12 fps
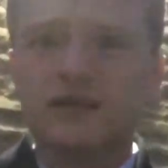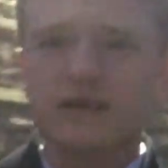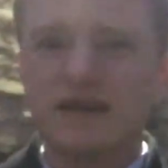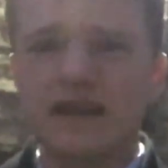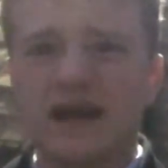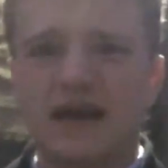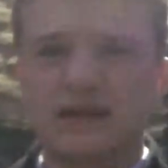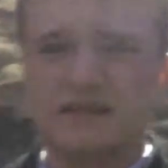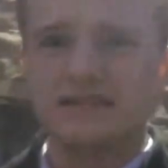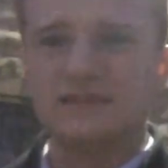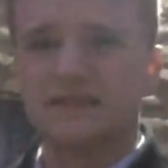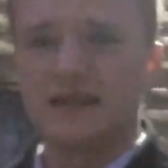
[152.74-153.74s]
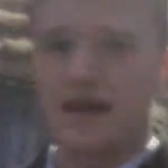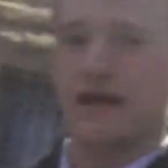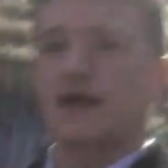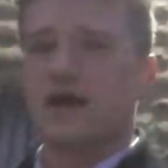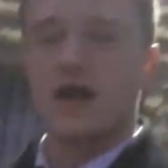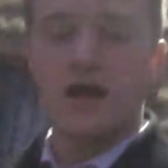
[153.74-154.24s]
Look at that. Listen to that.
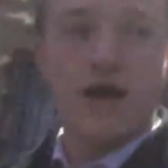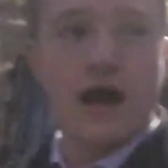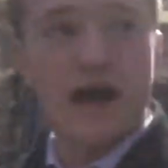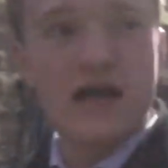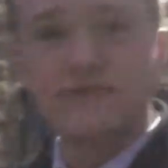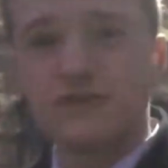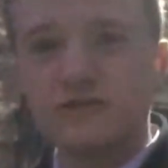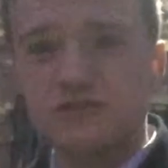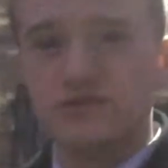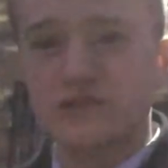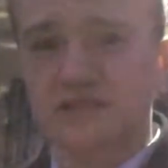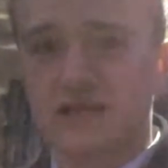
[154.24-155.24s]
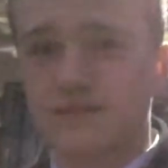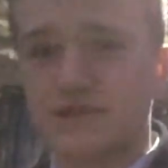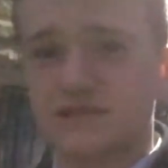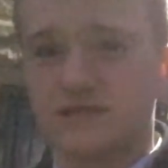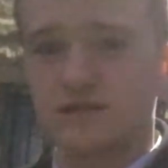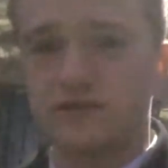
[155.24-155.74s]
iPhone screens aren't
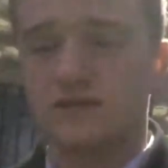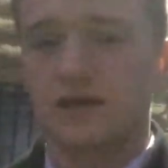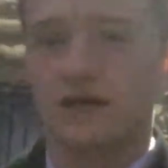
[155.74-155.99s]
meant to do